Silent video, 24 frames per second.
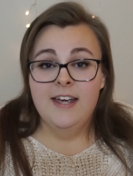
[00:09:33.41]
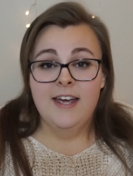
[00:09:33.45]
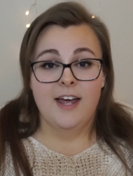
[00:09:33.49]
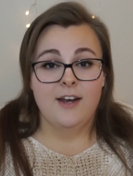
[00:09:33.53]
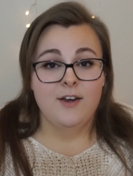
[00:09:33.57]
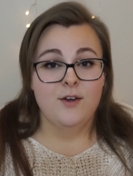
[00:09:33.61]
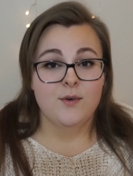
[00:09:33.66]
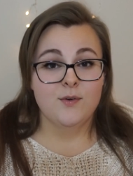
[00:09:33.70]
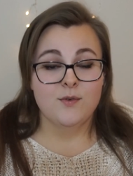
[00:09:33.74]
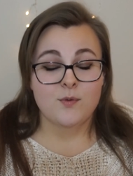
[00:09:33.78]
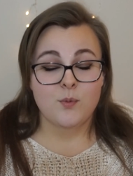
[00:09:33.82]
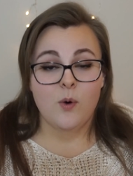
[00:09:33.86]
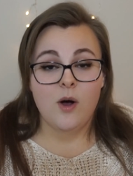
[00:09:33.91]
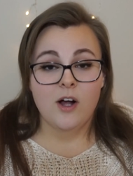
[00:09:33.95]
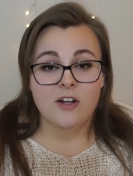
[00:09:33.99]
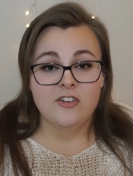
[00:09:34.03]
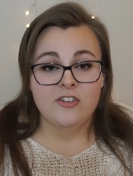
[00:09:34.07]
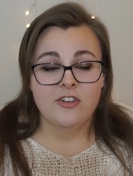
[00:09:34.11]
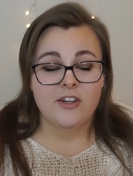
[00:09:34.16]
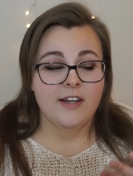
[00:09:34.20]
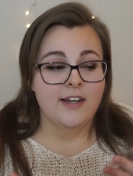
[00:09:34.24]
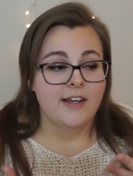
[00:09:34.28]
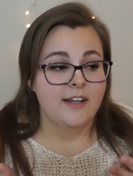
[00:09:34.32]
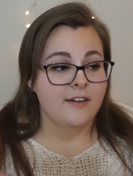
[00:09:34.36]
and who's
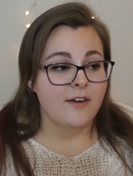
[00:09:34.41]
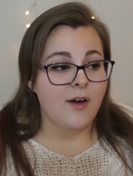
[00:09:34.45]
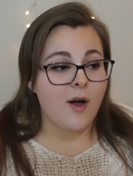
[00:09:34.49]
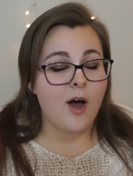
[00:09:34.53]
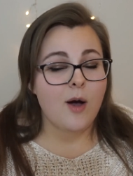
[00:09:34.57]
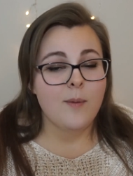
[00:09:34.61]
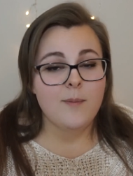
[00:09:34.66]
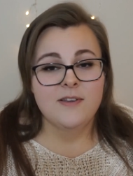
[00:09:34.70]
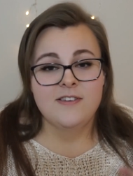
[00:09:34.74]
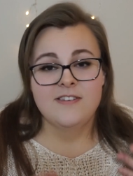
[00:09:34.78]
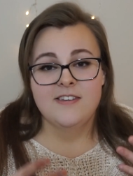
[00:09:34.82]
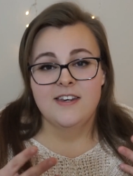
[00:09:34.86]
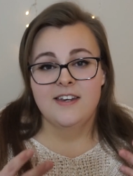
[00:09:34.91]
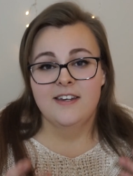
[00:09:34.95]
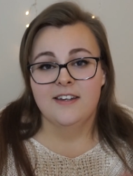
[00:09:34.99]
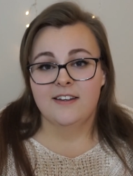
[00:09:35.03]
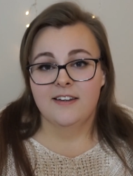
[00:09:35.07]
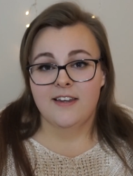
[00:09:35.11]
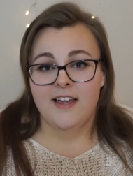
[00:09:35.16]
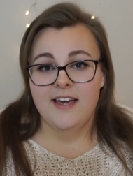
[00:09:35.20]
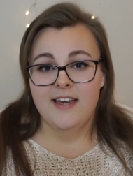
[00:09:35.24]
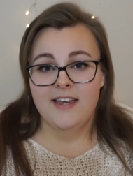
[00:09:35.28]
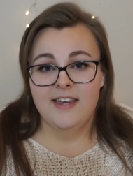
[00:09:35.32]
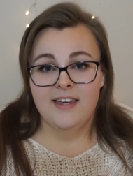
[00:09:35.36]
watching and commenting and
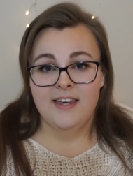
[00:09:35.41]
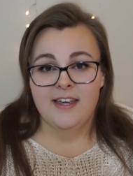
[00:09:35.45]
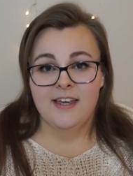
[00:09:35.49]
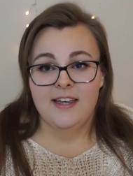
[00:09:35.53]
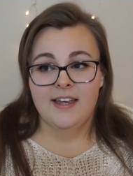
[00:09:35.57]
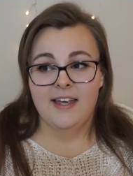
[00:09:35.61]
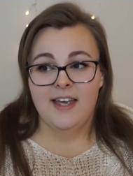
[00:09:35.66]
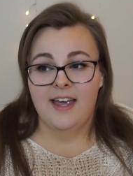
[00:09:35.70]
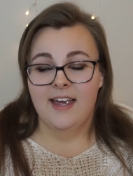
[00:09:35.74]
liking